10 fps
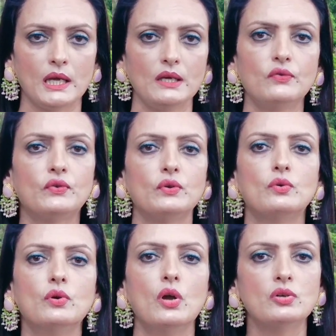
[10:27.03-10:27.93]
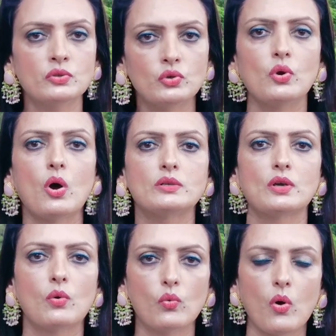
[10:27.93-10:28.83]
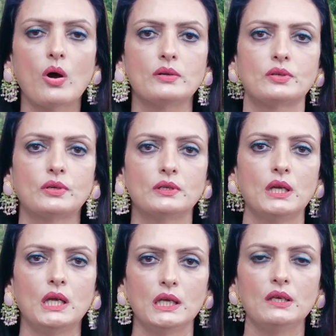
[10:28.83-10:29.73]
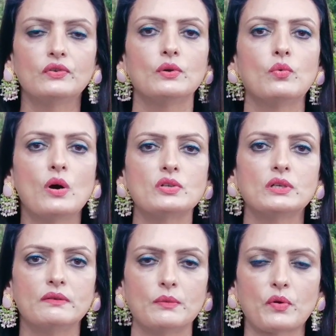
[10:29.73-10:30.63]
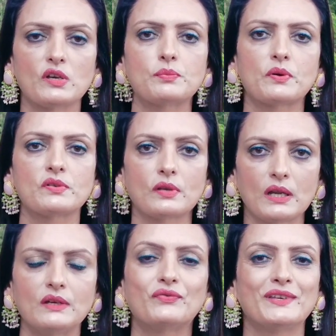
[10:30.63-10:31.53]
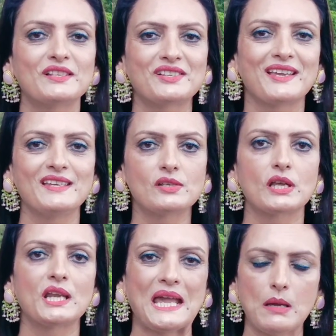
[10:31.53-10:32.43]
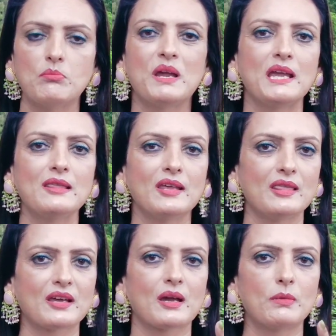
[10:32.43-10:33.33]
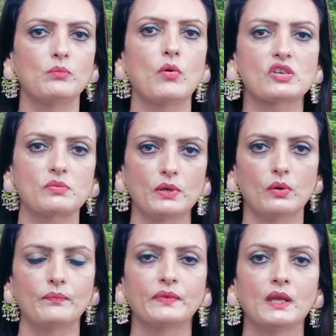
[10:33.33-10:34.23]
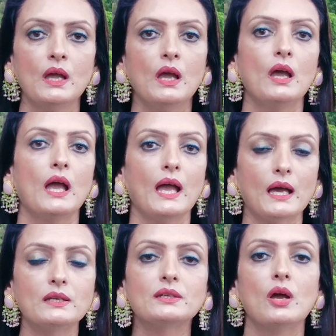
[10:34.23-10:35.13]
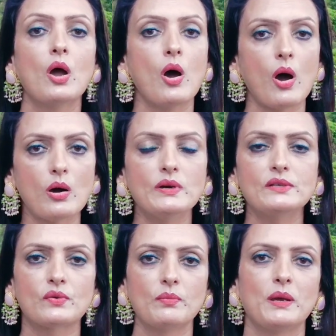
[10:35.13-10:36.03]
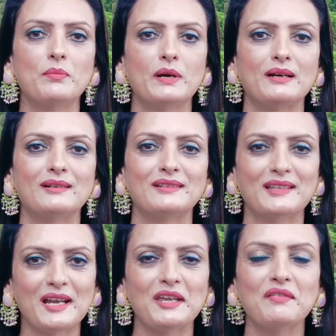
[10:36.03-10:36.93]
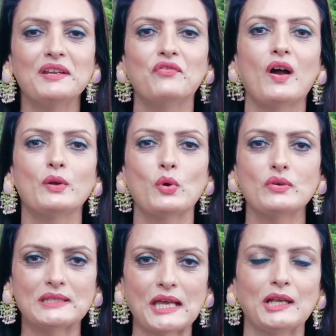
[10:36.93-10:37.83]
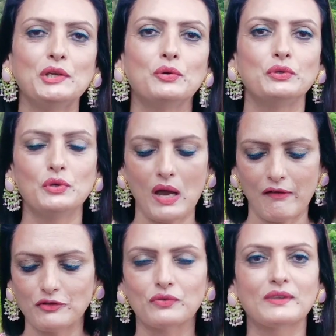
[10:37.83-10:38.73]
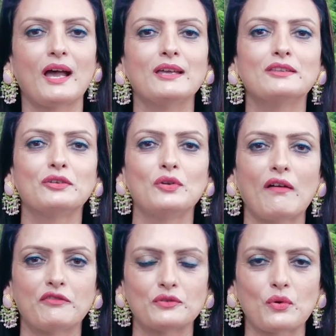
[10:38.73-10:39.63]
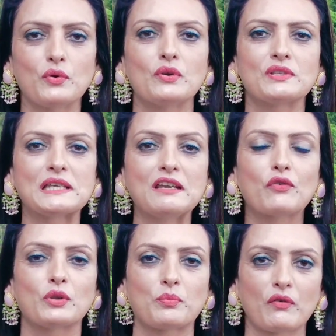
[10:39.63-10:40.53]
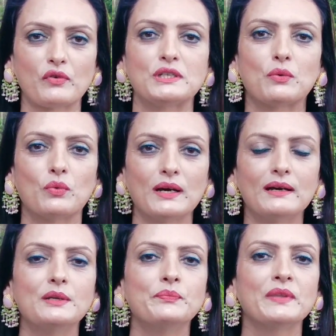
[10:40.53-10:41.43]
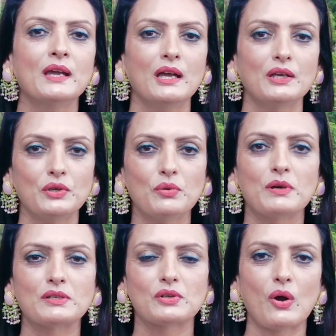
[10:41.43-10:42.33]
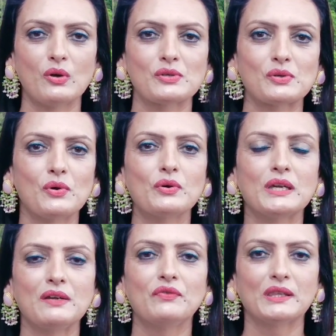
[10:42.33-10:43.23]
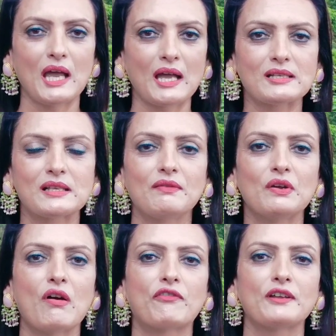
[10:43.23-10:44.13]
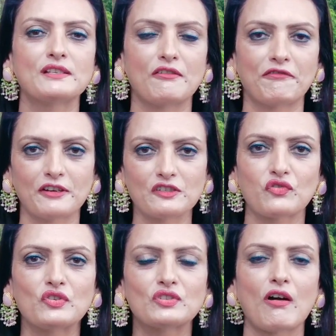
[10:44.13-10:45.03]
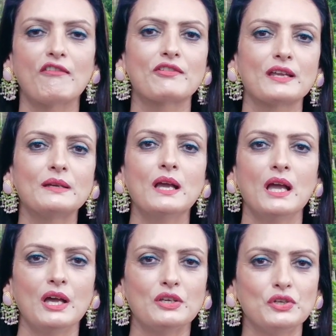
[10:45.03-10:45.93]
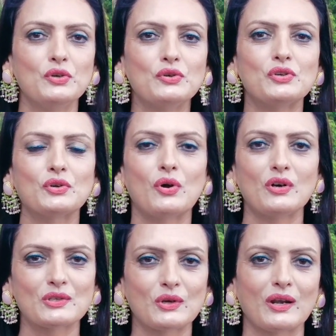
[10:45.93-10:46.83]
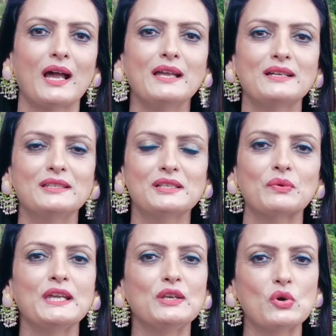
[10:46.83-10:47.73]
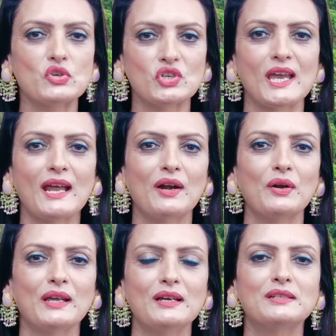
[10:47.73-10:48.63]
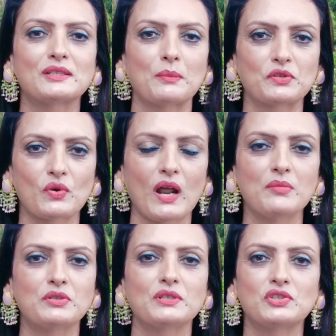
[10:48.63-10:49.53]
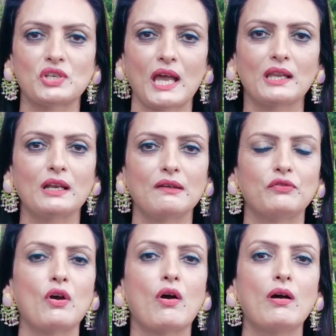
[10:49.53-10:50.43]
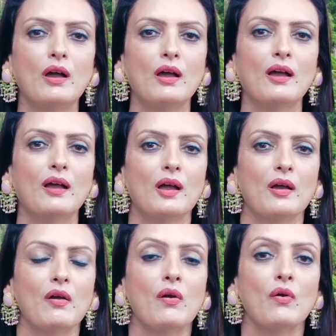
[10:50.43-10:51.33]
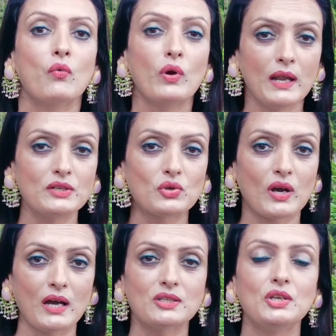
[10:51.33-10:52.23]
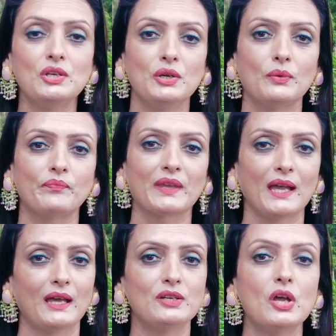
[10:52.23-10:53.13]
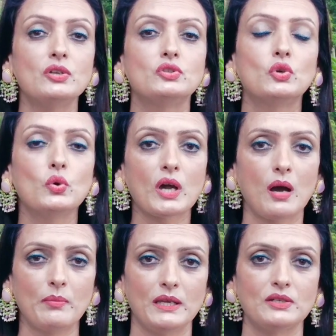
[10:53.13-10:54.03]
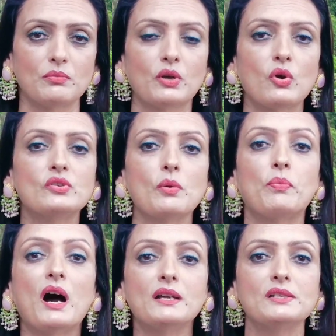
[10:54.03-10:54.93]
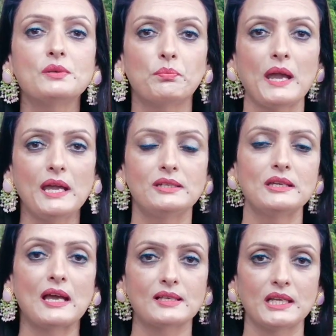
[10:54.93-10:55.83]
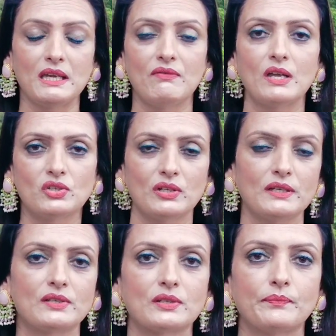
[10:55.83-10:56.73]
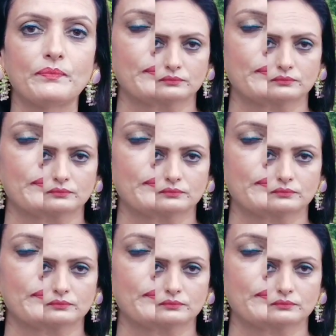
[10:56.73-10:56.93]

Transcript: If you do not want, if you want to live a prosperous life, then say yes and amen in the comment box below. And always remember that even if I don't tell you, you have to tithe, you have to sow your seed for the prophetic word. You must also give the thanksgiving offerings, the first fruits offering. You should also like this video, share it, subscribe to this channel if you're willing to continue, and do comment because you're participating as an evangelist.